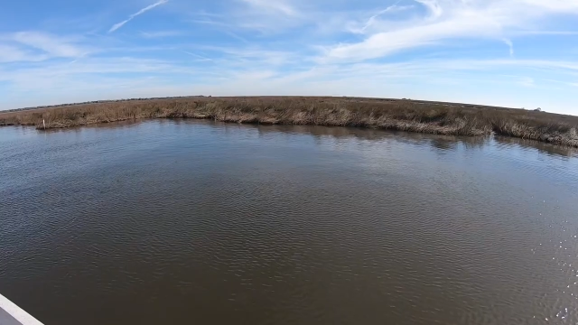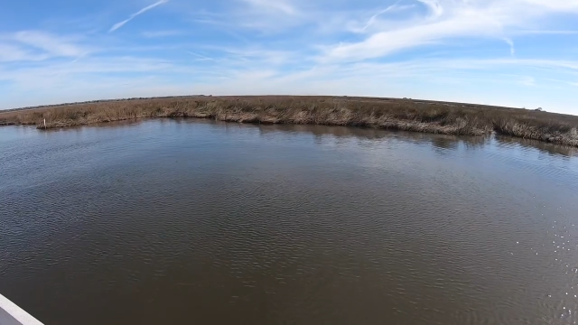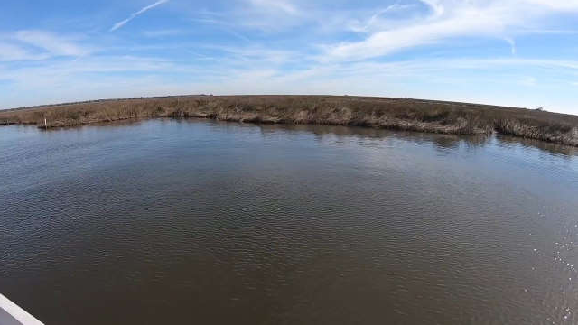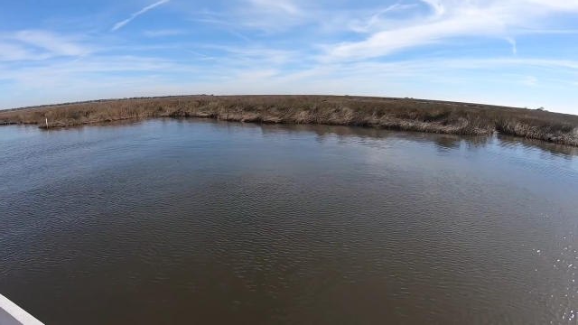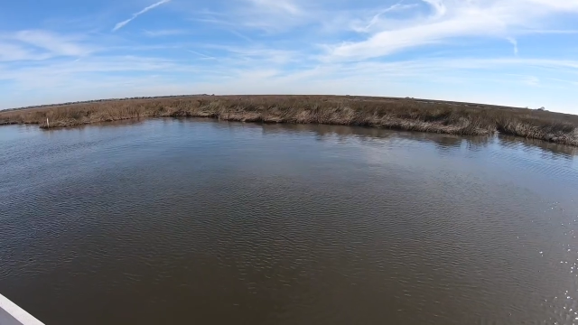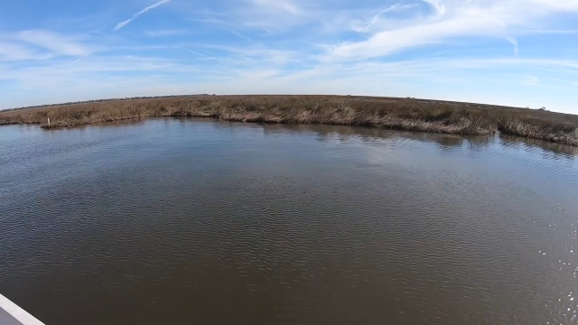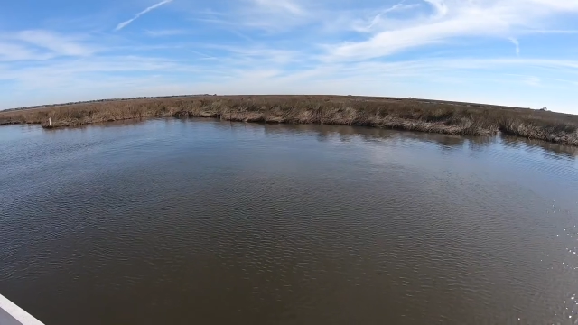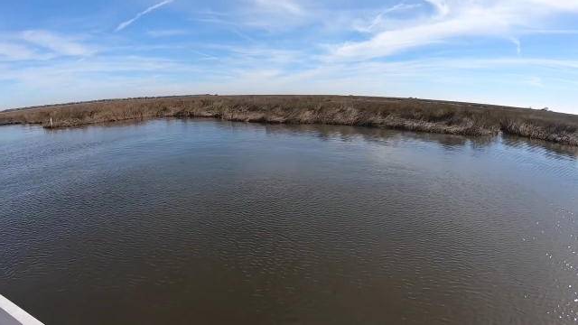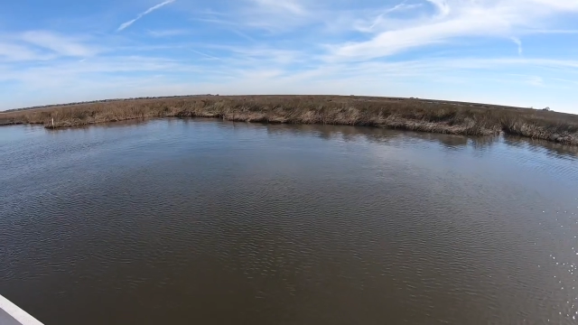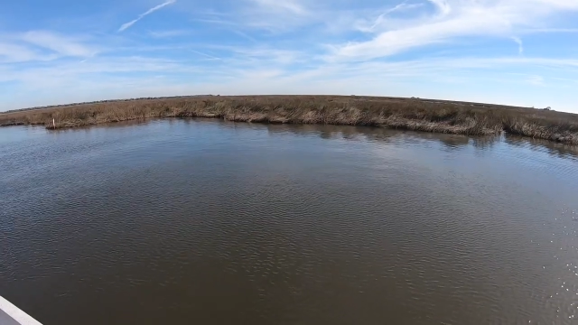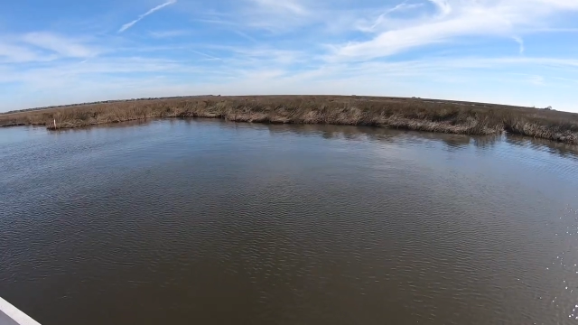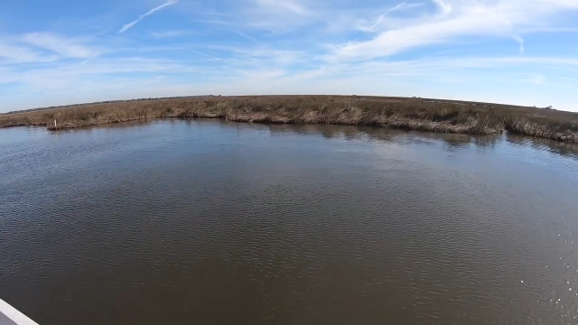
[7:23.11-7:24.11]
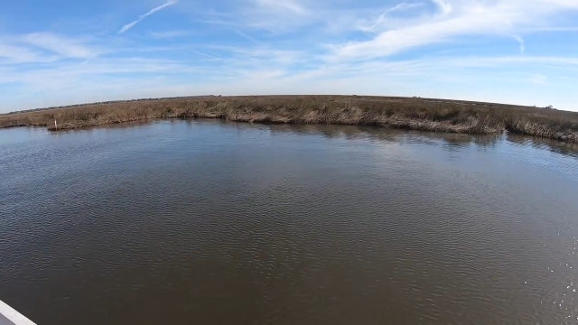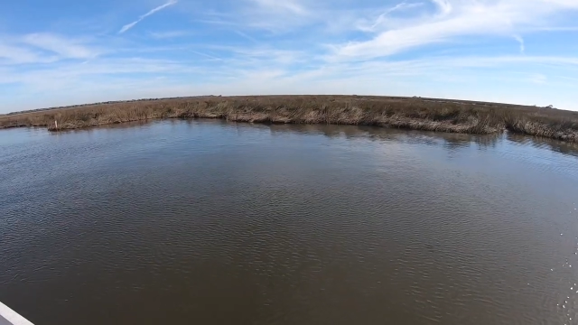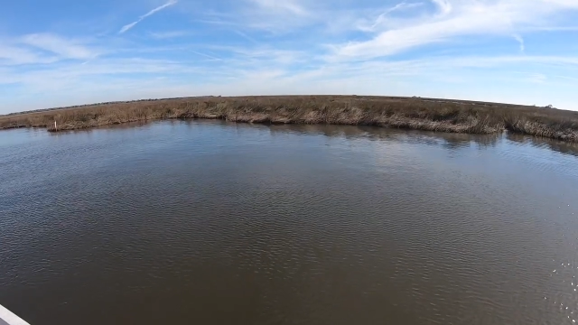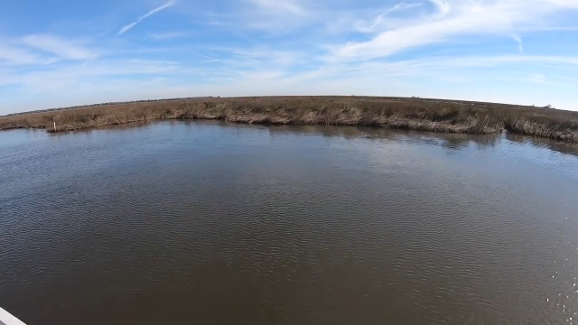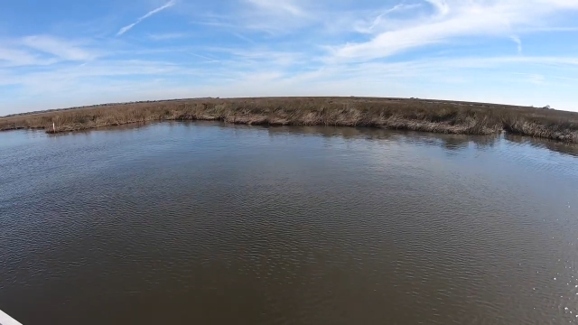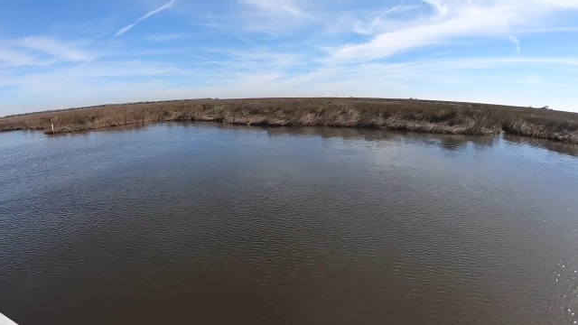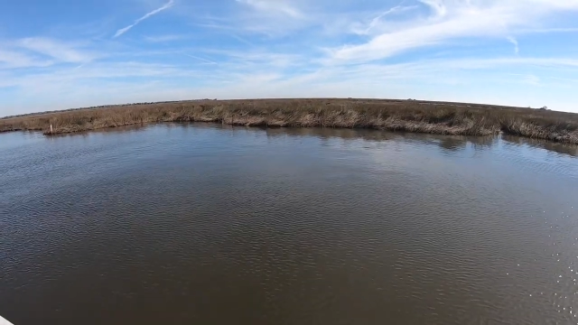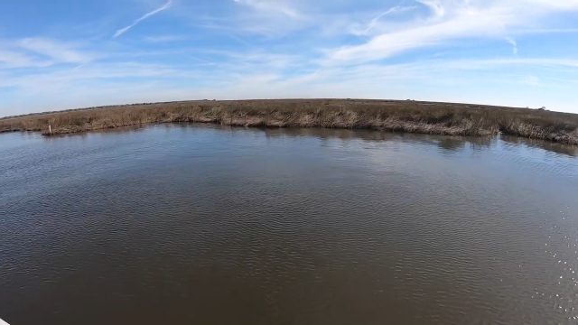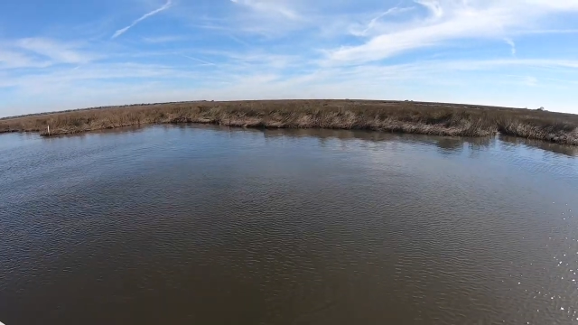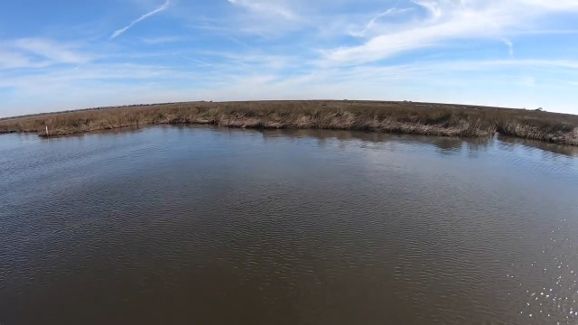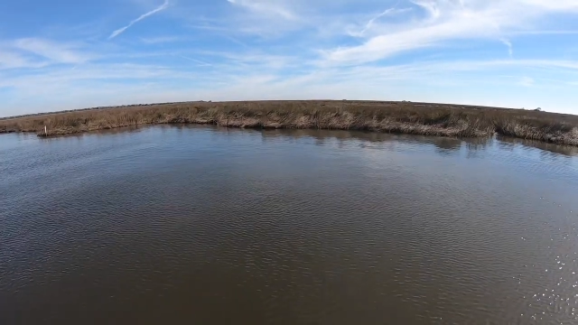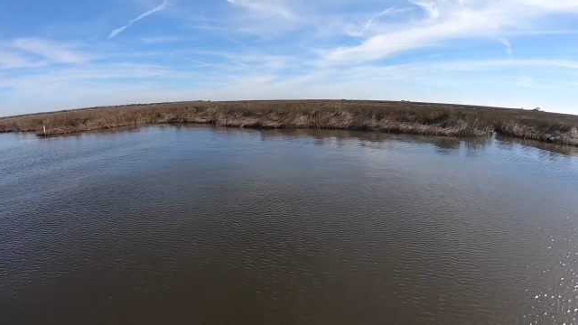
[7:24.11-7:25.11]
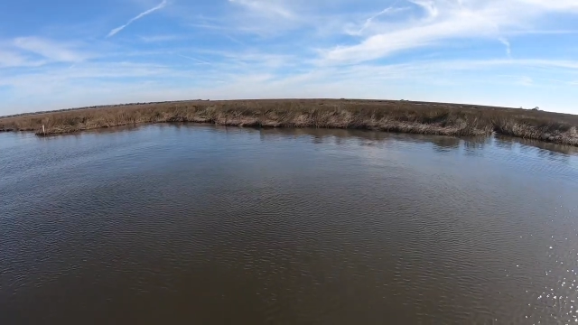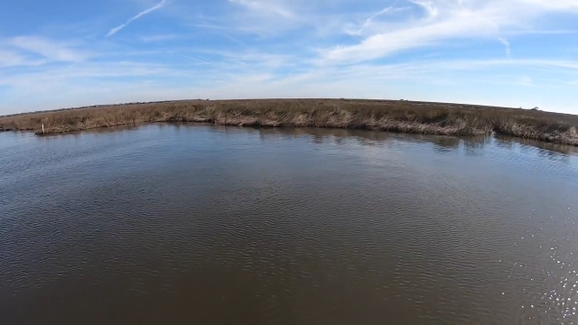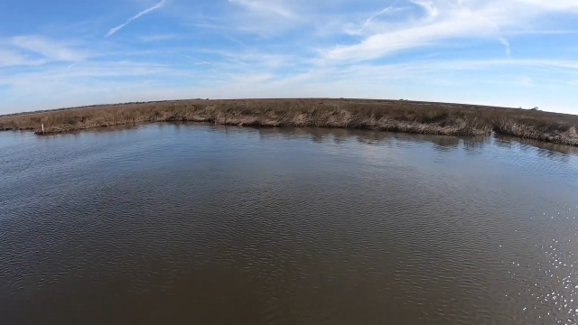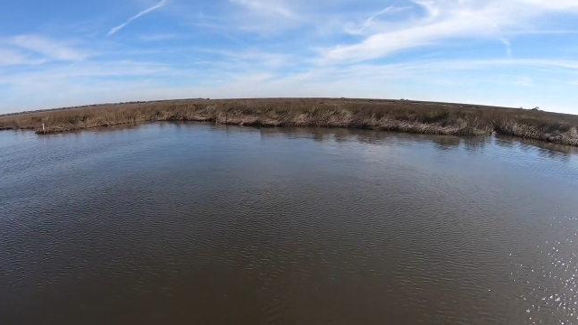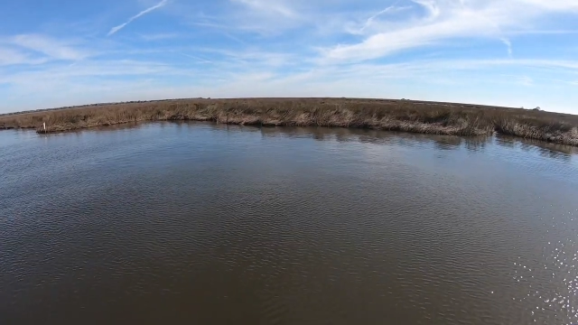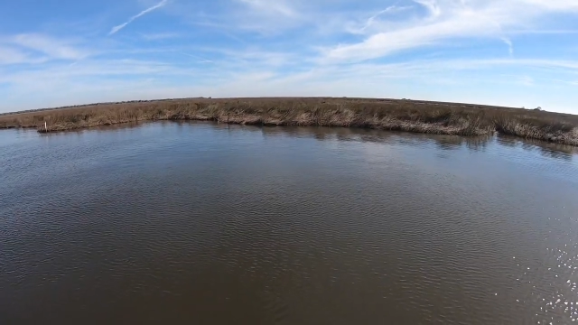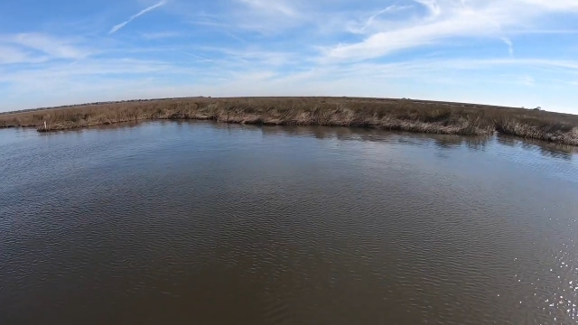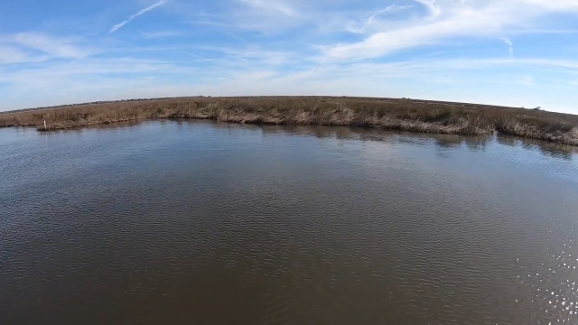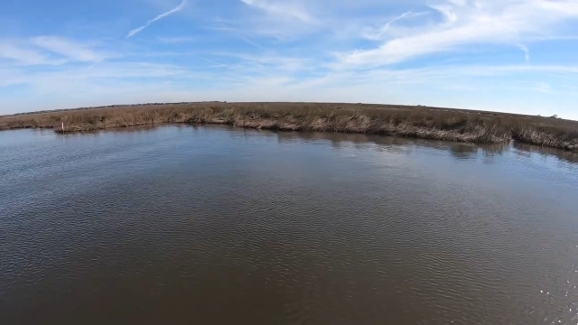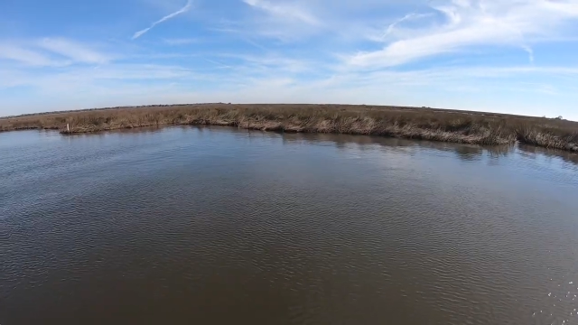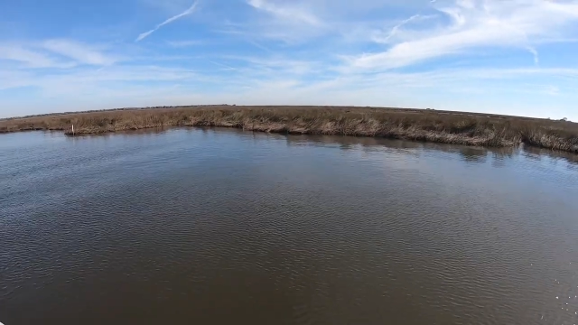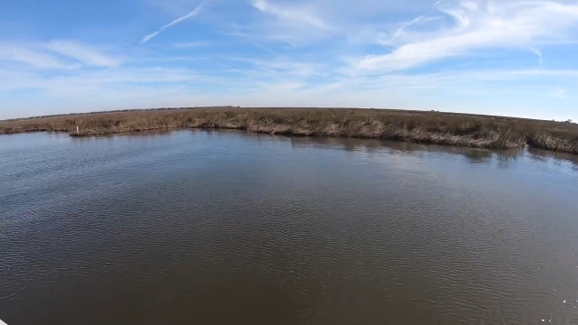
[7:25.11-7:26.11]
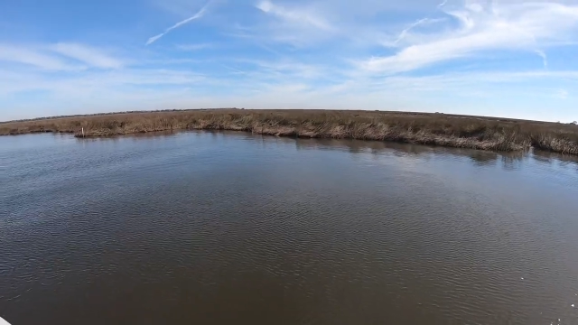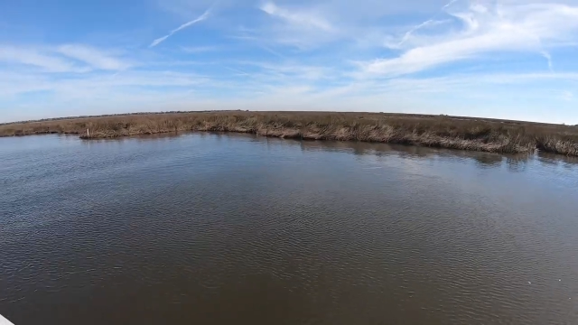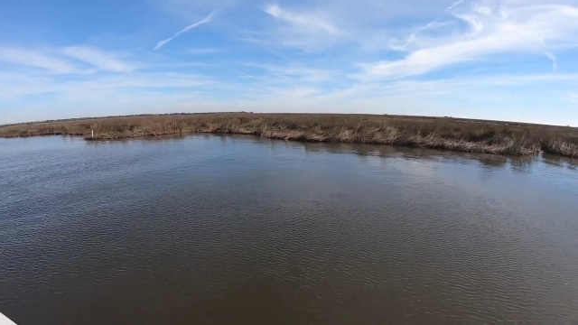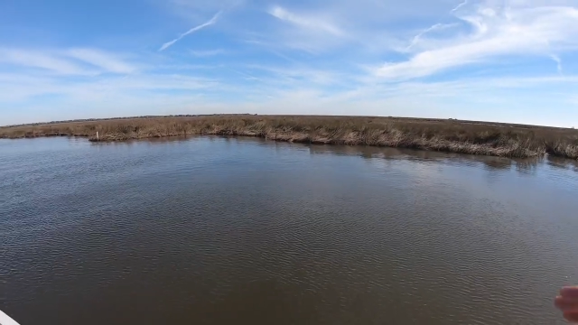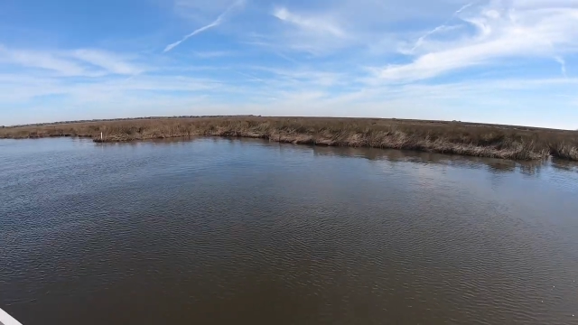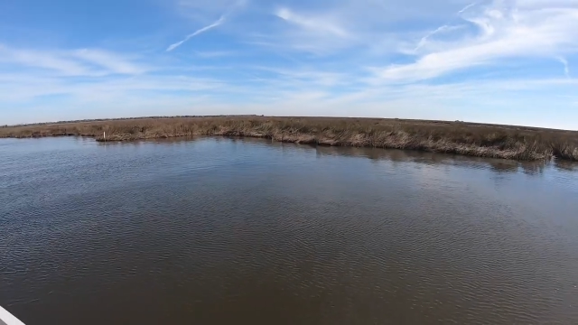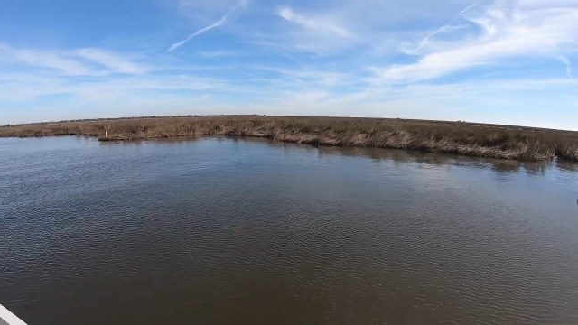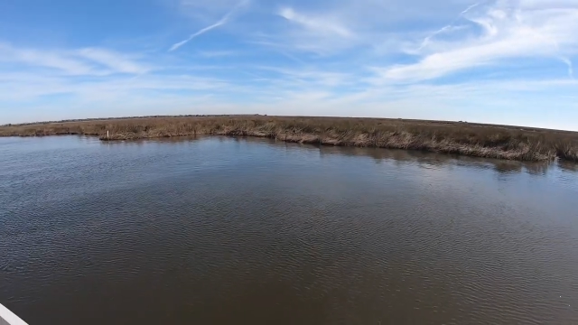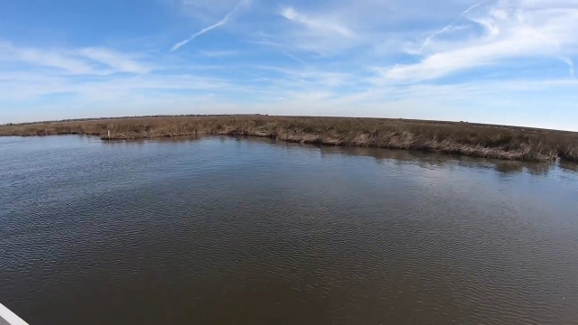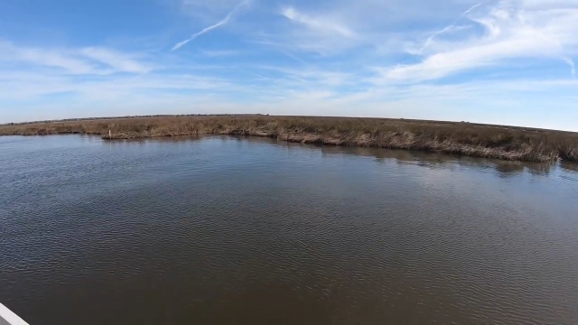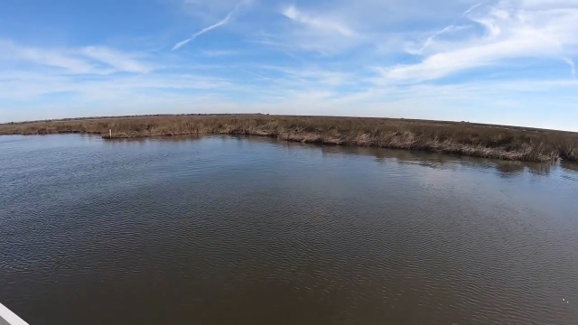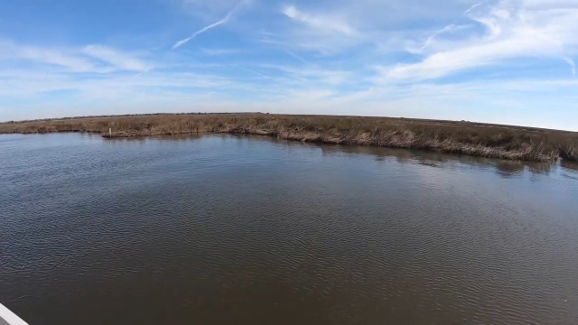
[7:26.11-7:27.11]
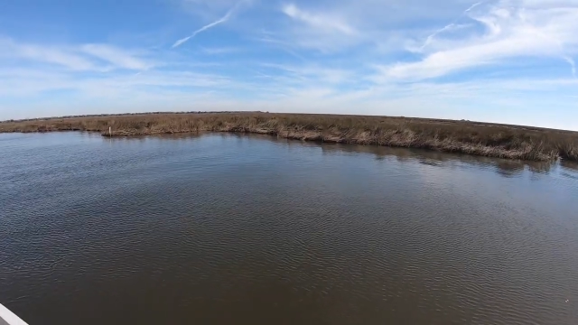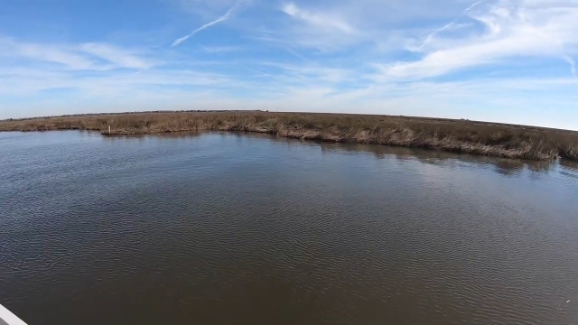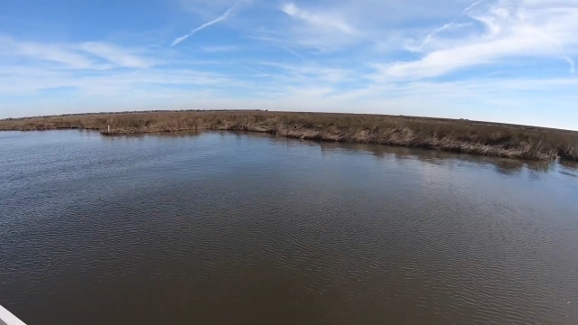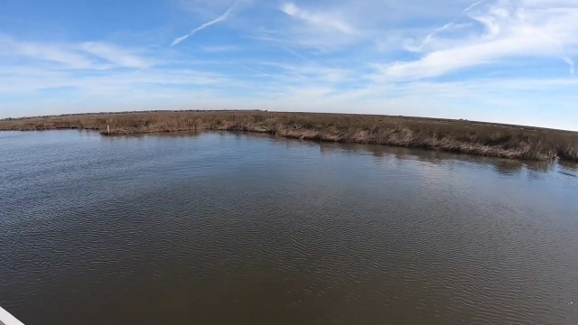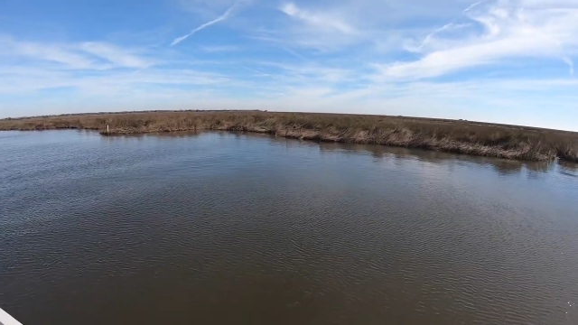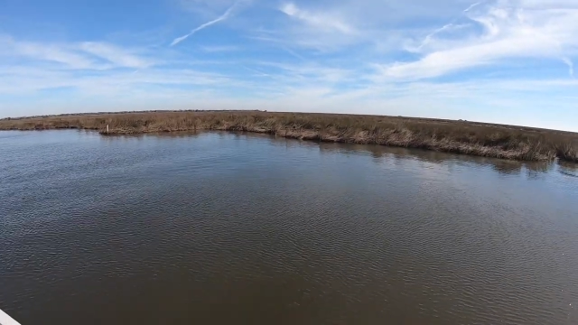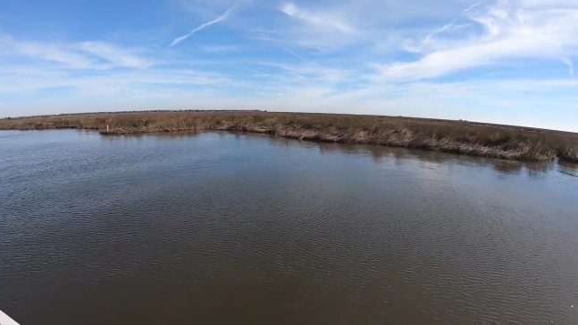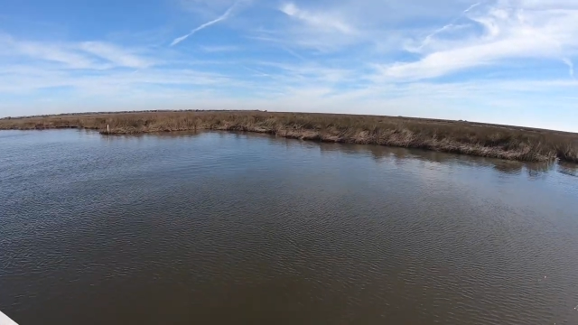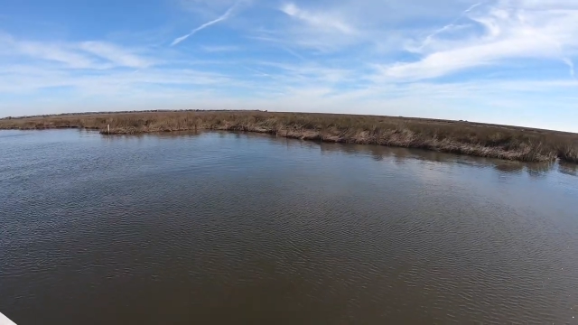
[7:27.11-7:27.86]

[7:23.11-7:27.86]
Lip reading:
[unreadable: no face in view]